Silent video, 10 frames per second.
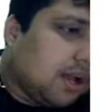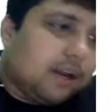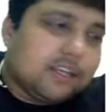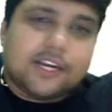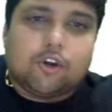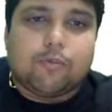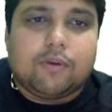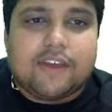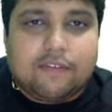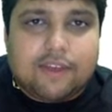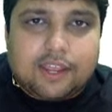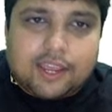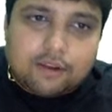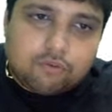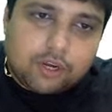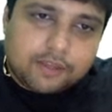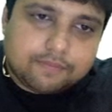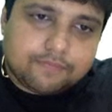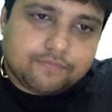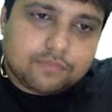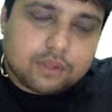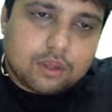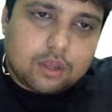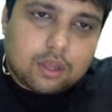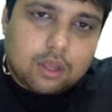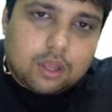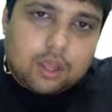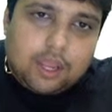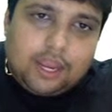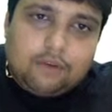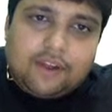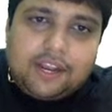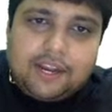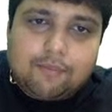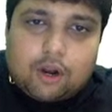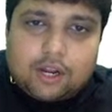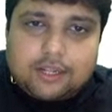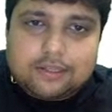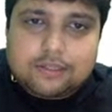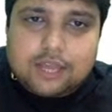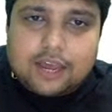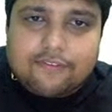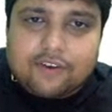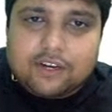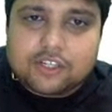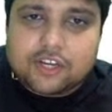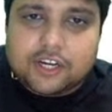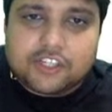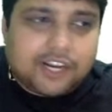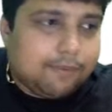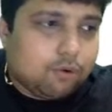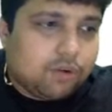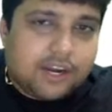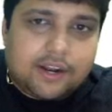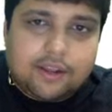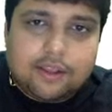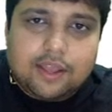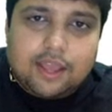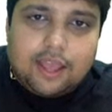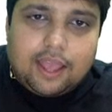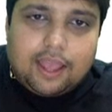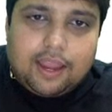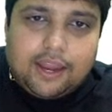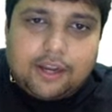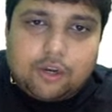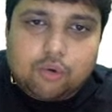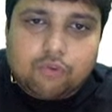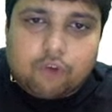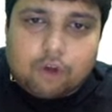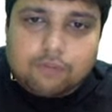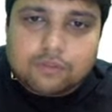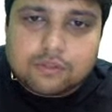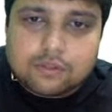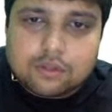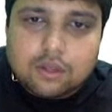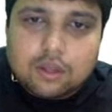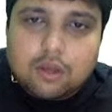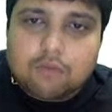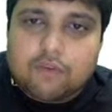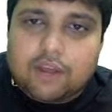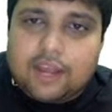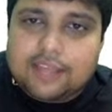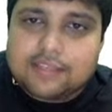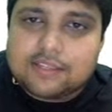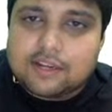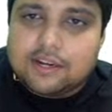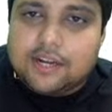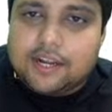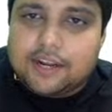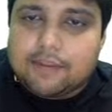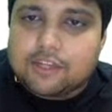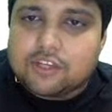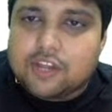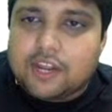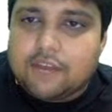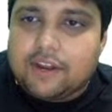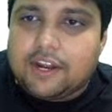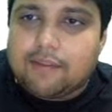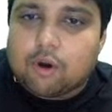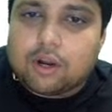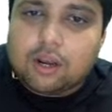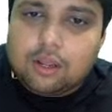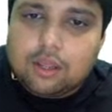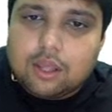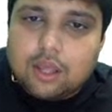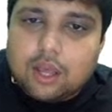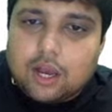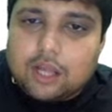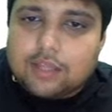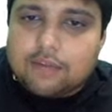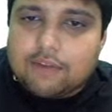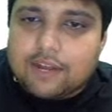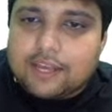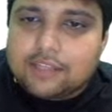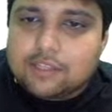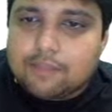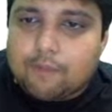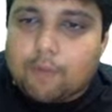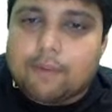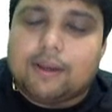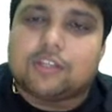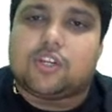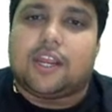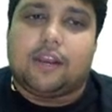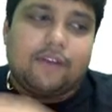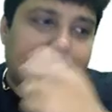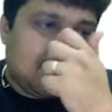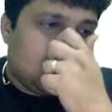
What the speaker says: Listen to me very, very carefully. Inventory models are first distributed in 2 forms. One as deterministic inventory model, other one as probabilistic inventory